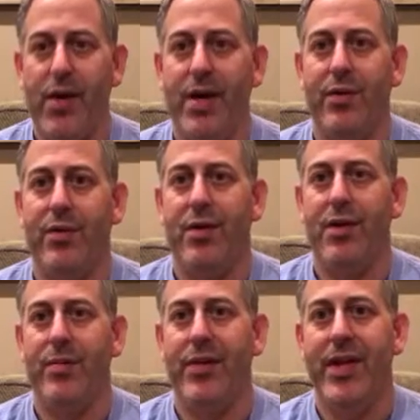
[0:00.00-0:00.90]
right or
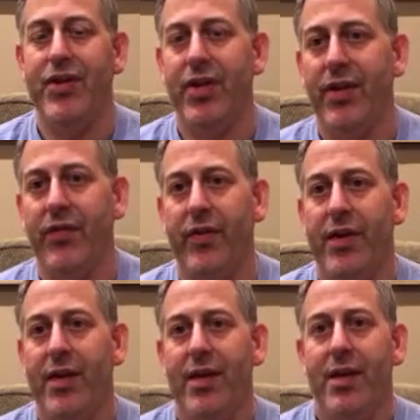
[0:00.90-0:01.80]
wrong, but these
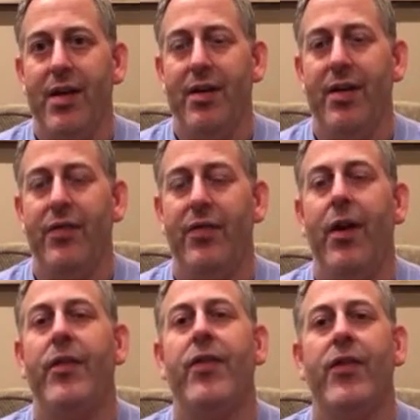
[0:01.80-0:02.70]

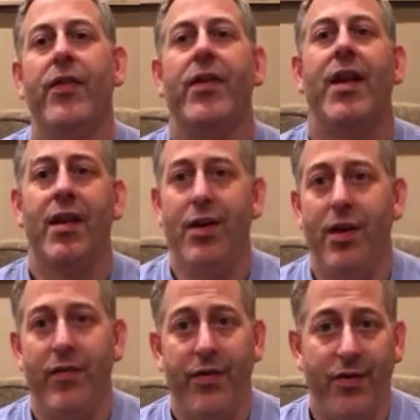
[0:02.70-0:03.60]
narcissists get
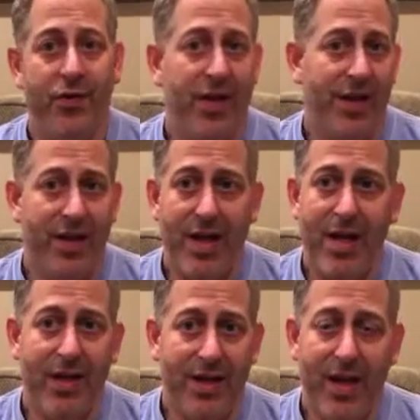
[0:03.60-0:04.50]
off on creating
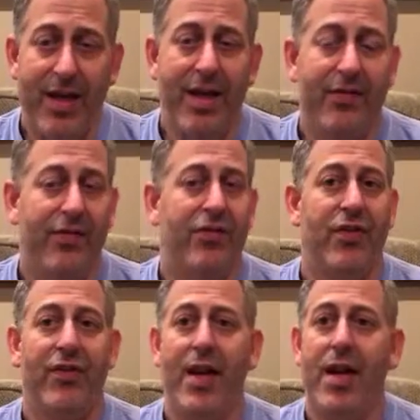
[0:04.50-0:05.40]
chaos. It's
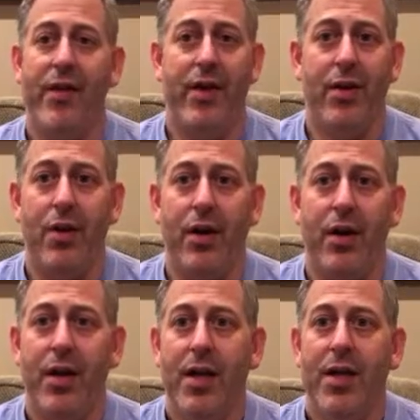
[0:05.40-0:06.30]
just how they
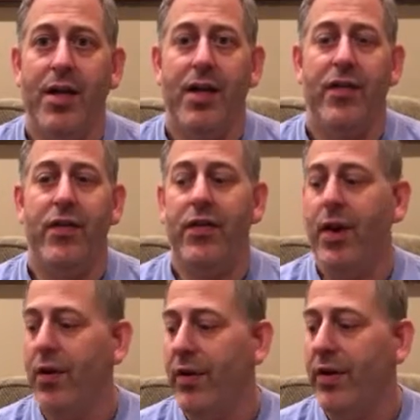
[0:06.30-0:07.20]
are. If you
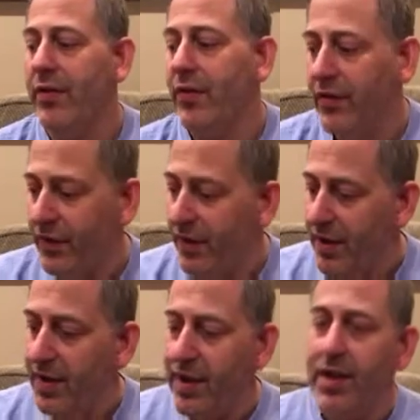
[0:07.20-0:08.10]
notice,
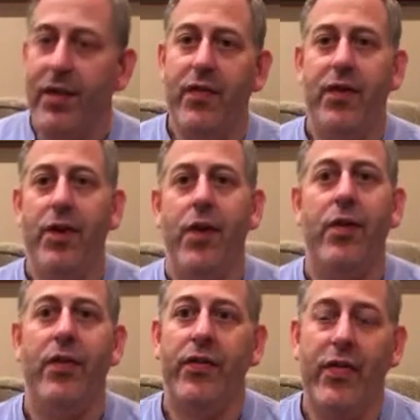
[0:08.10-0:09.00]

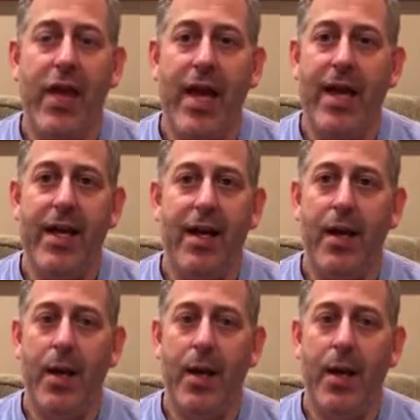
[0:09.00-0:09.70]
they